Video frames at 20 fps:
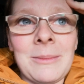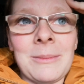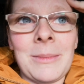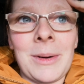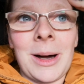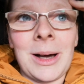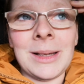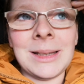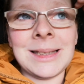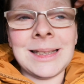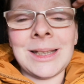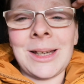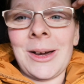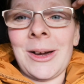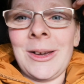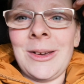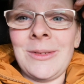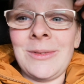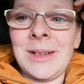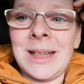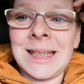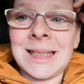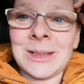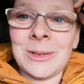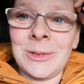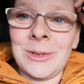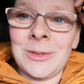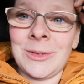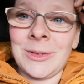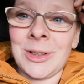But hopefully it's
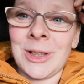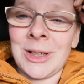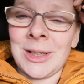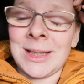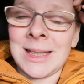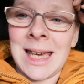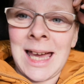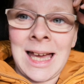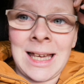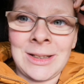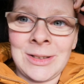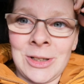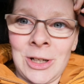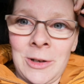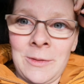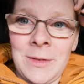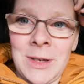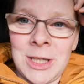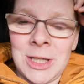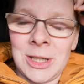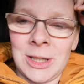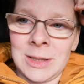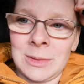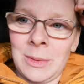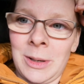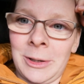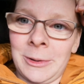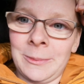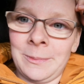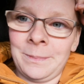all good and hopefully she does
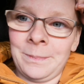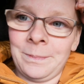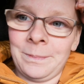well.